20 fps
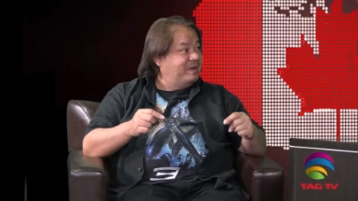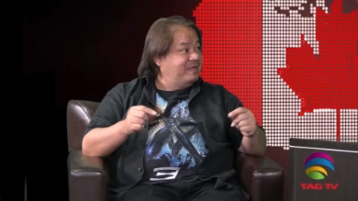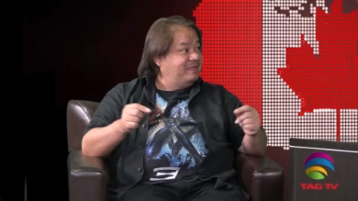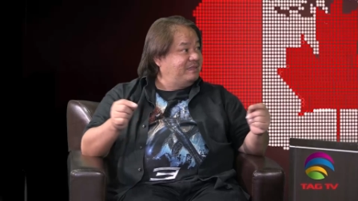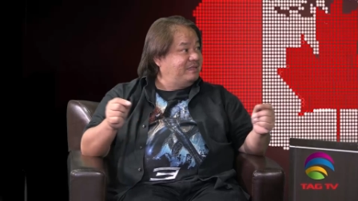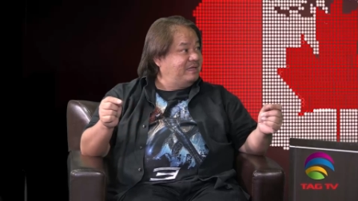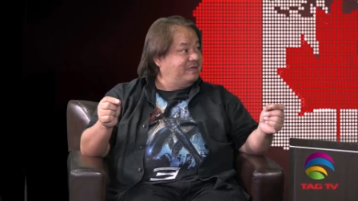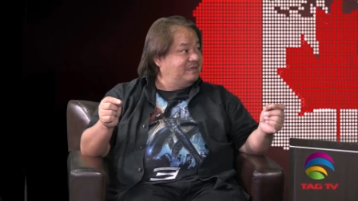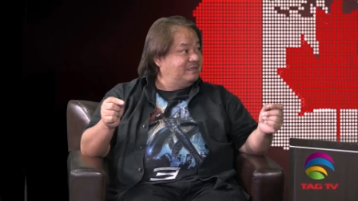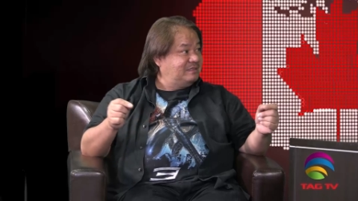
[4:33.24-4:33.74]
my
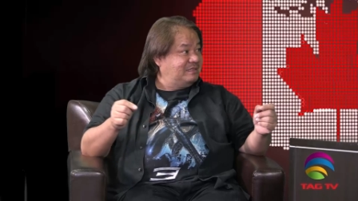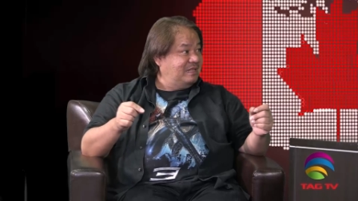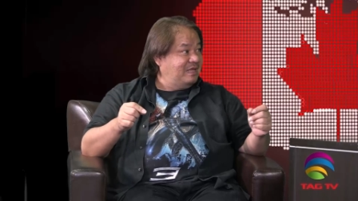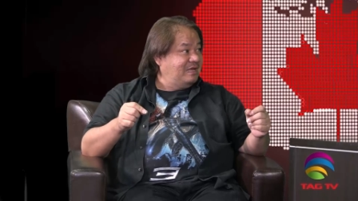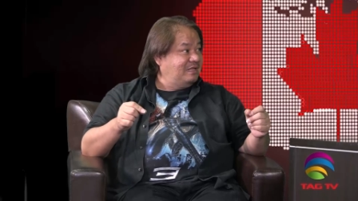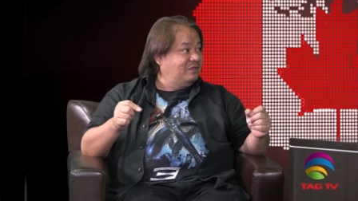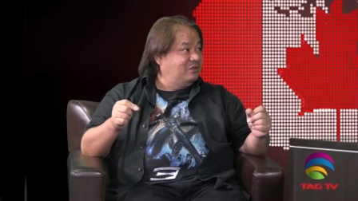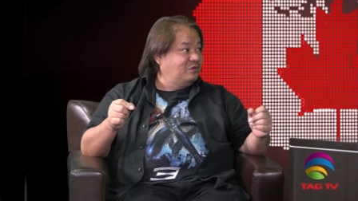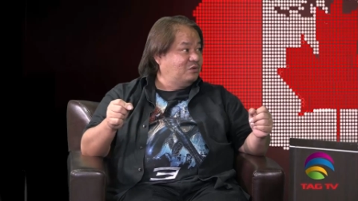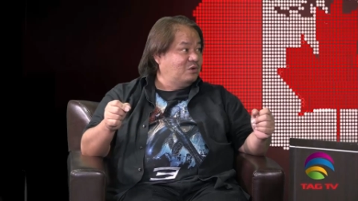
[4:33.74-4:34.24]
things
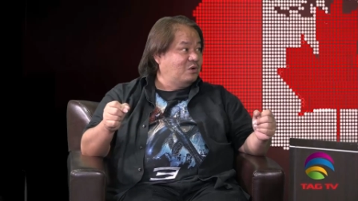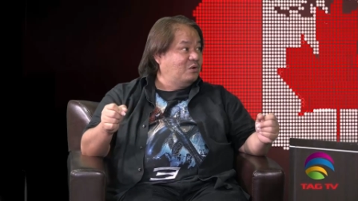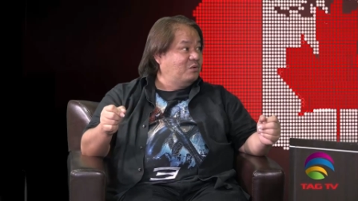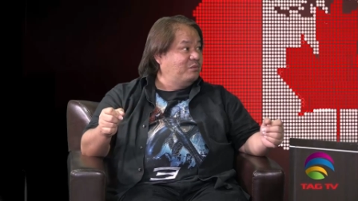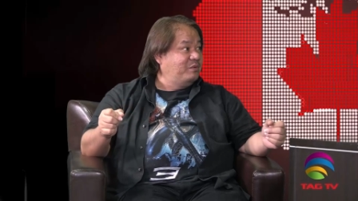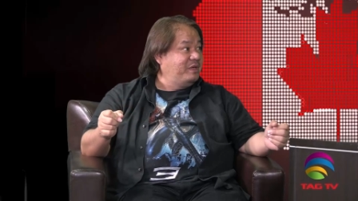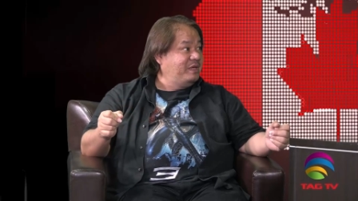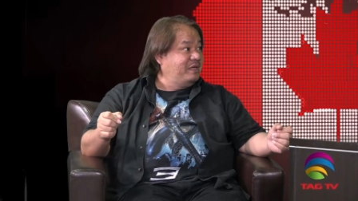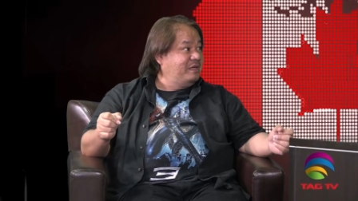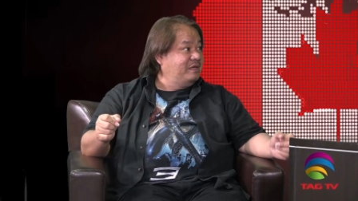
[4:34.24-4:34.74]
like
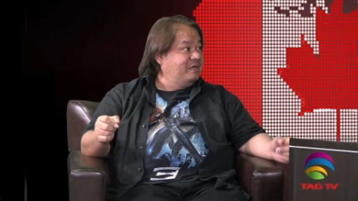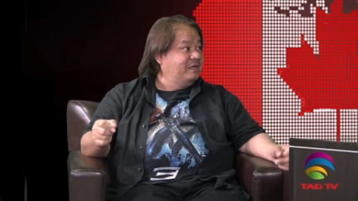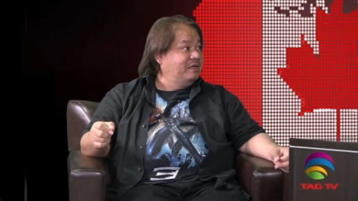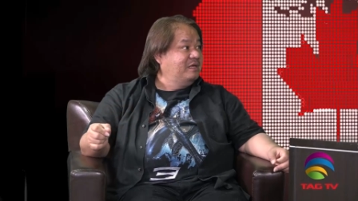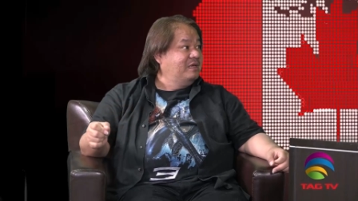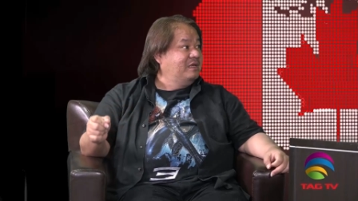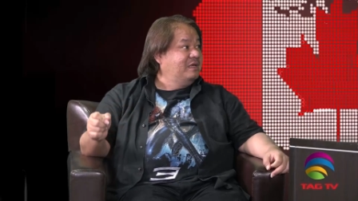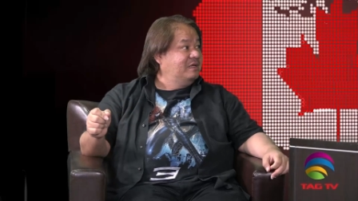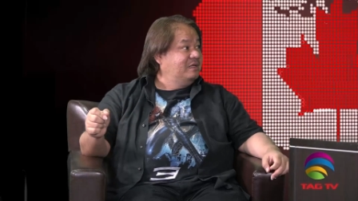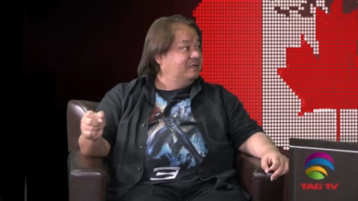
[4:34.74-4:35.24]
drawing
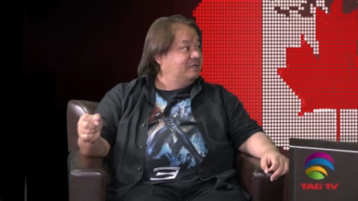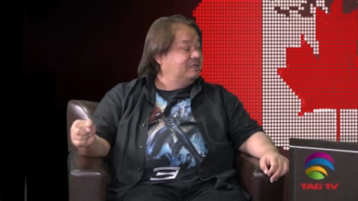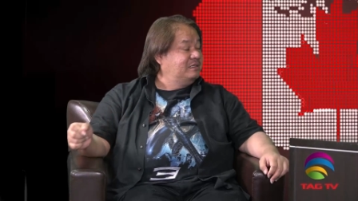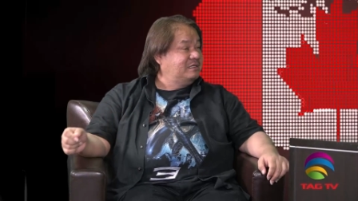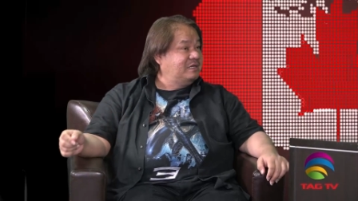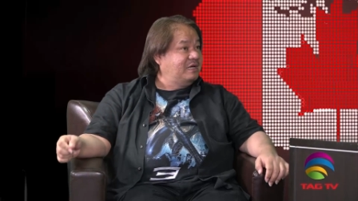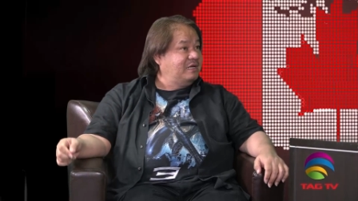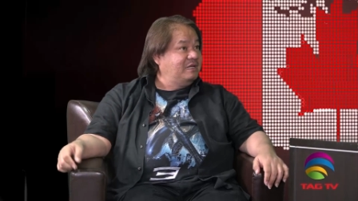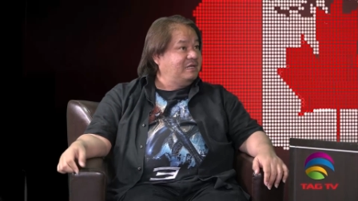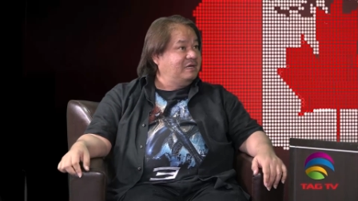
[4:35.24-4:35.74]

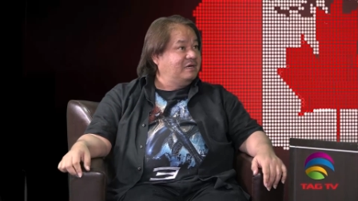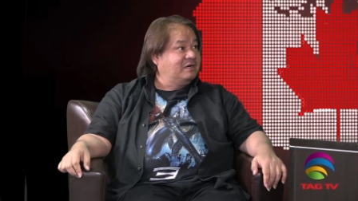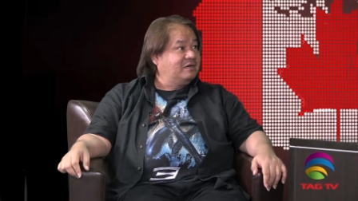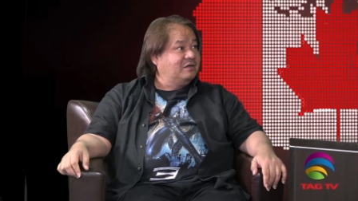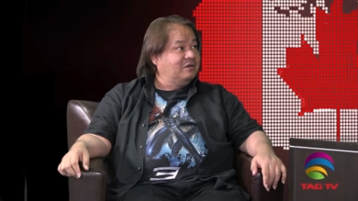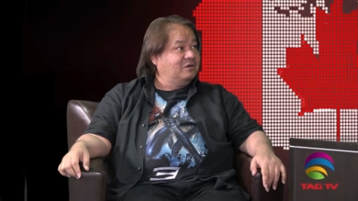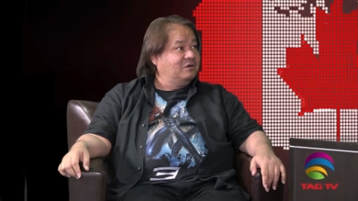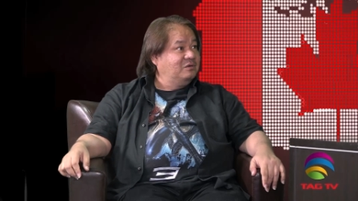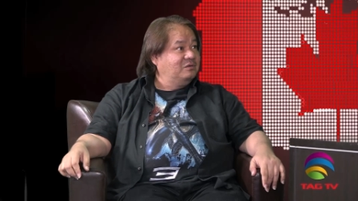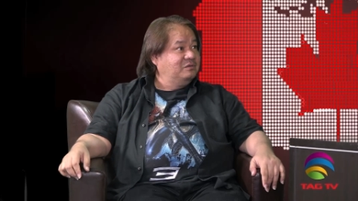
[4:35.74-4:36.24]
designing a
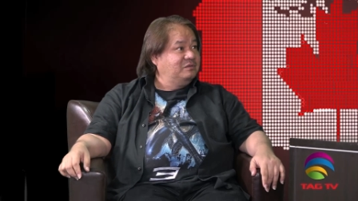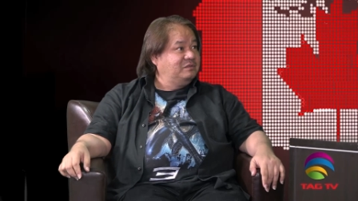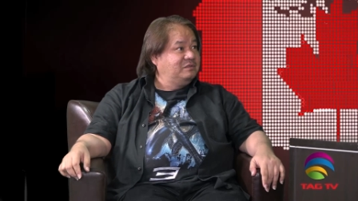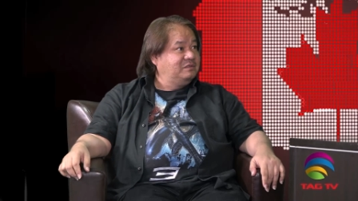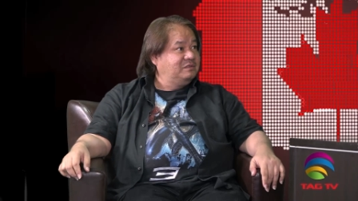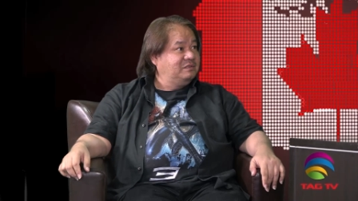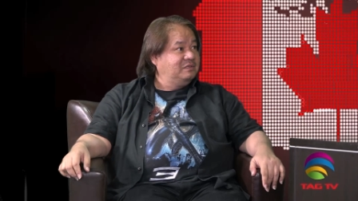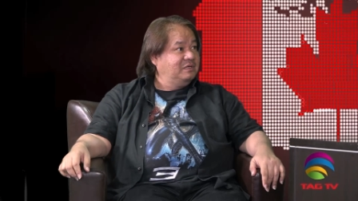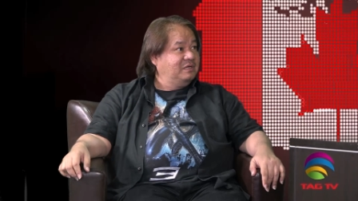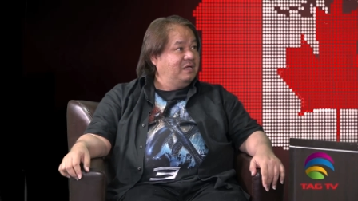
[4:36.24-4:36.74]

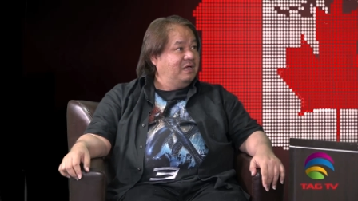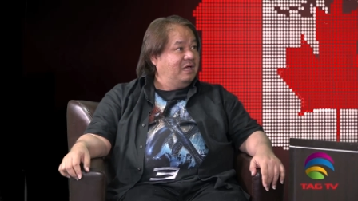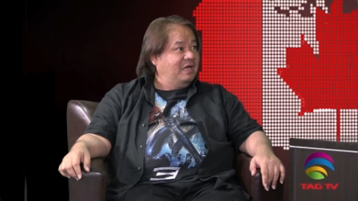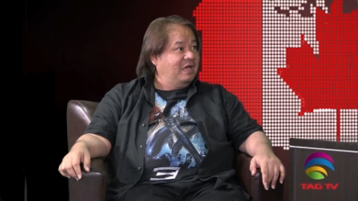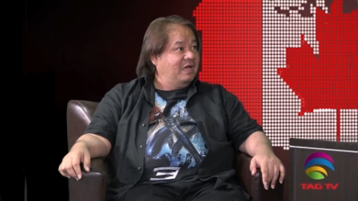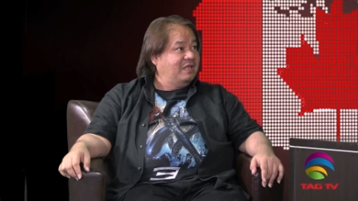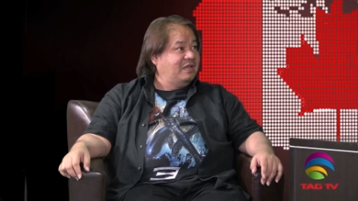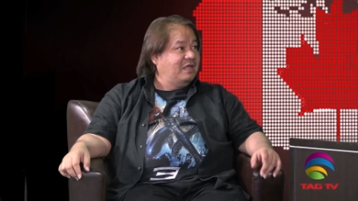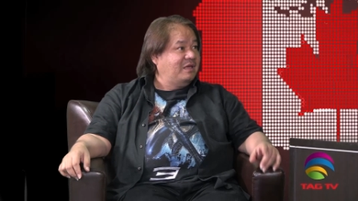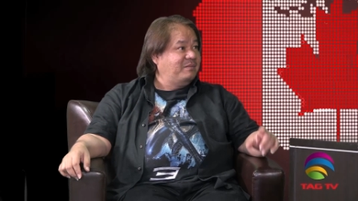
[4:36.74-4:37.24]
clothes
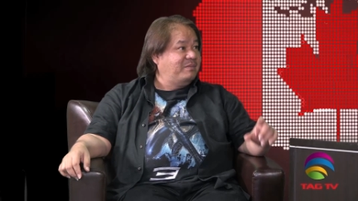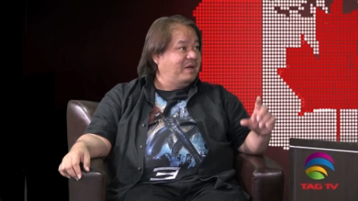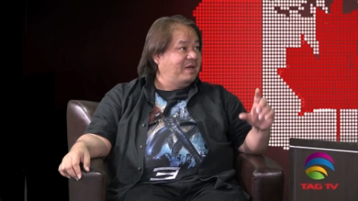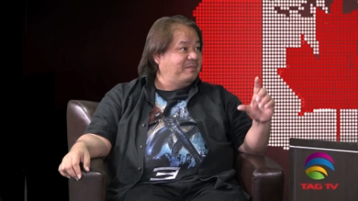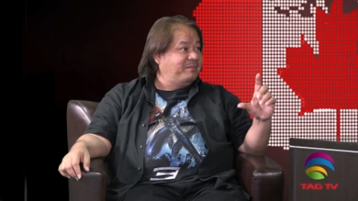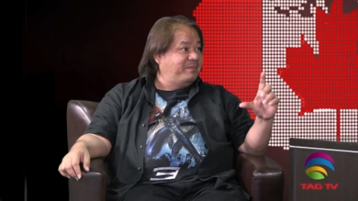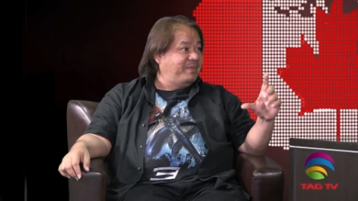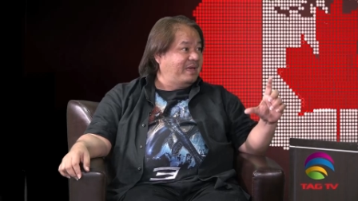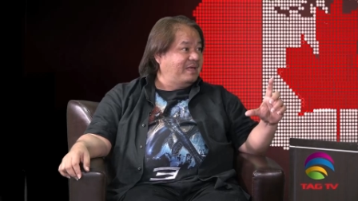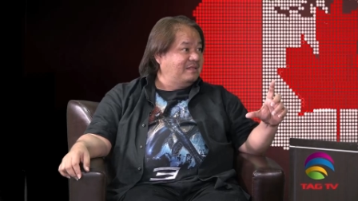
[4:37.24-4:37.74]
and i
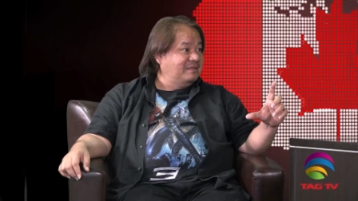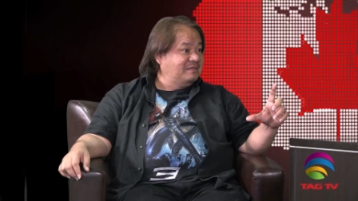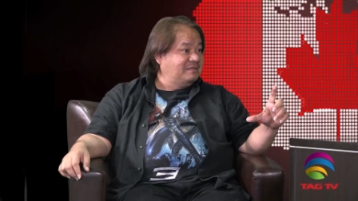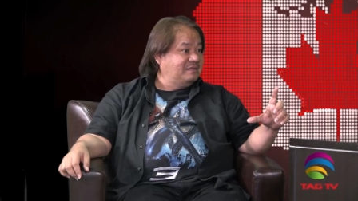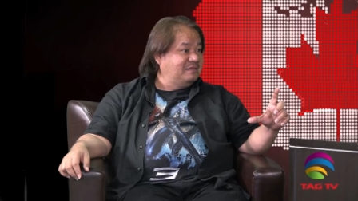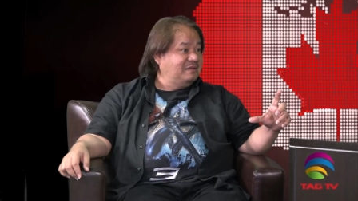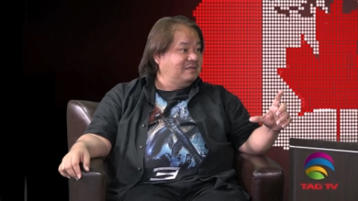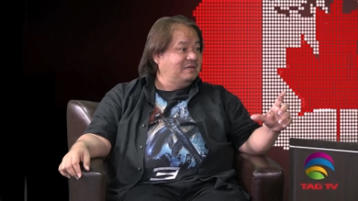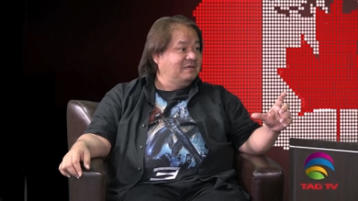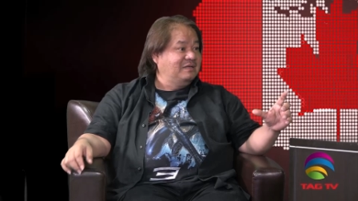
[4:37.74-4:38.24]
buy
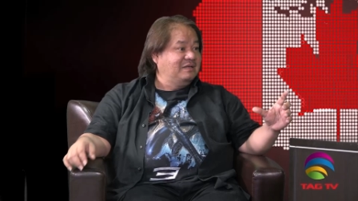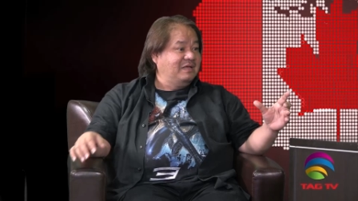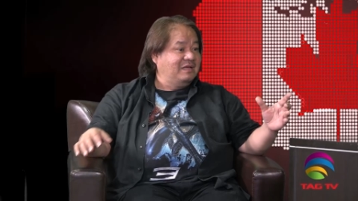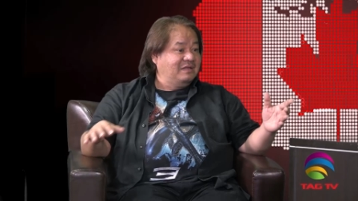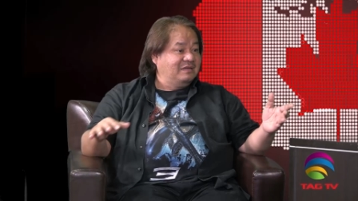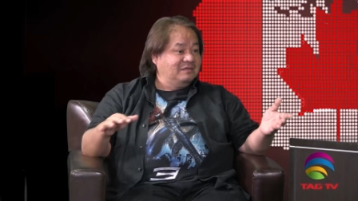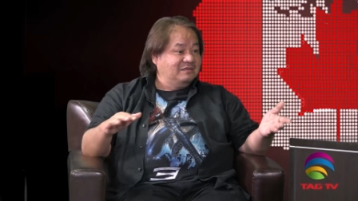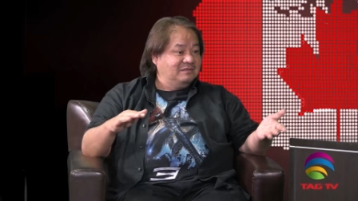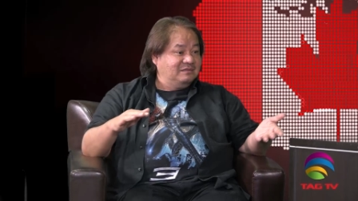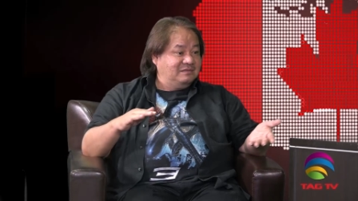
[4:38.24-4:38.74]
pencil
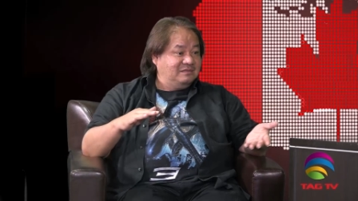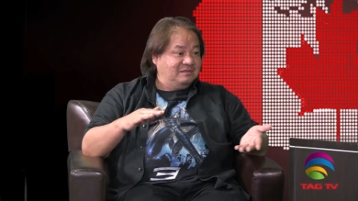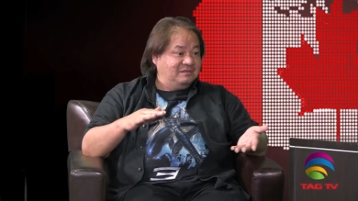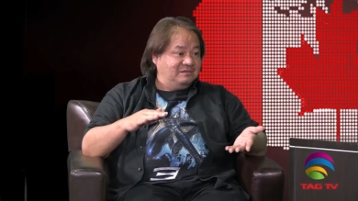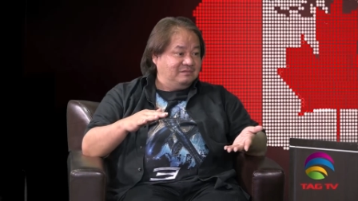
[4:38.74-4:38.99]
and